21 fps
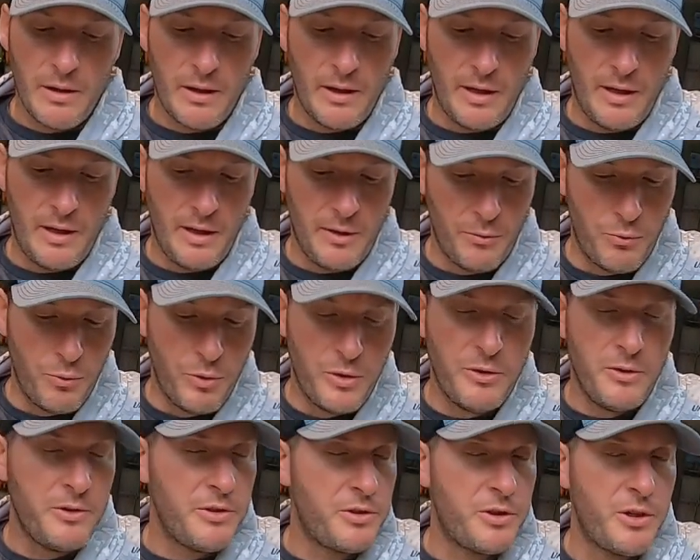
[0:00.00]
And it
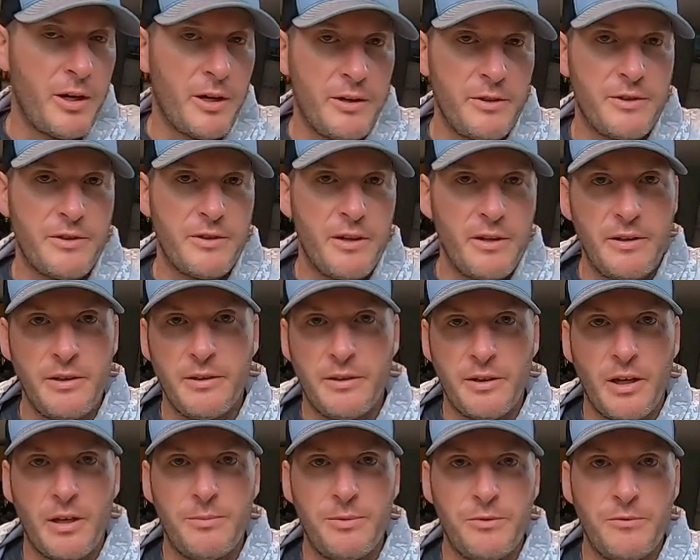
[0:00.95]
really shines
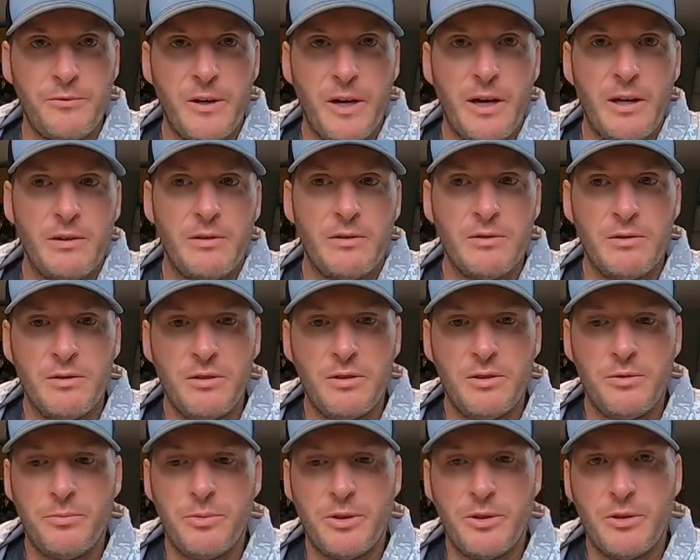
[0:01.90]
anytime you've got a
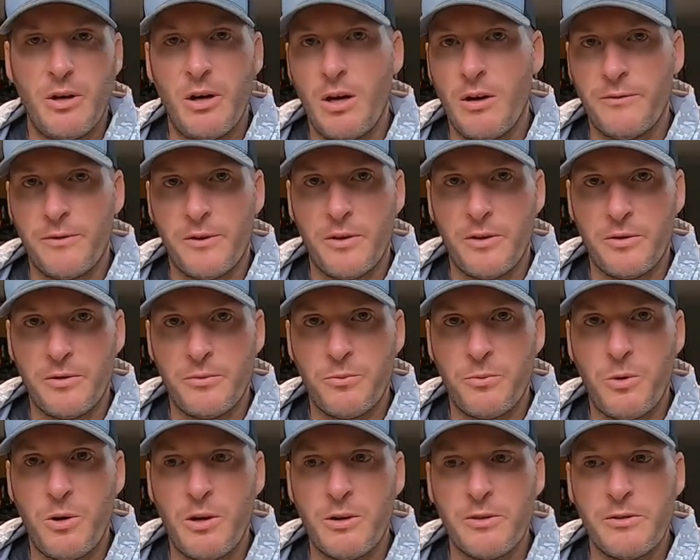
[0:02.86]
little bit of
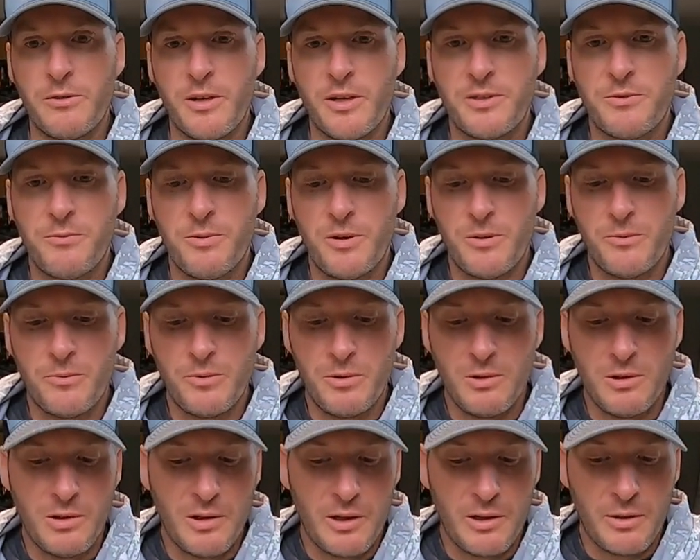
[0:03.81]
off-colored water. That's what I
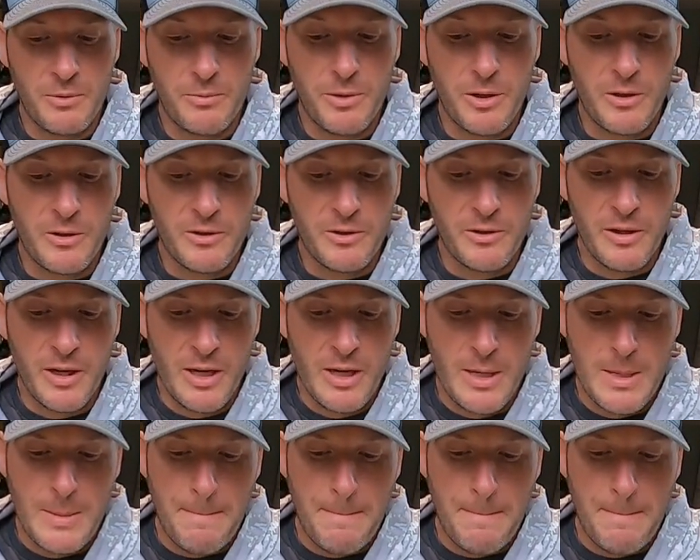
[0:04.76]
really like about it.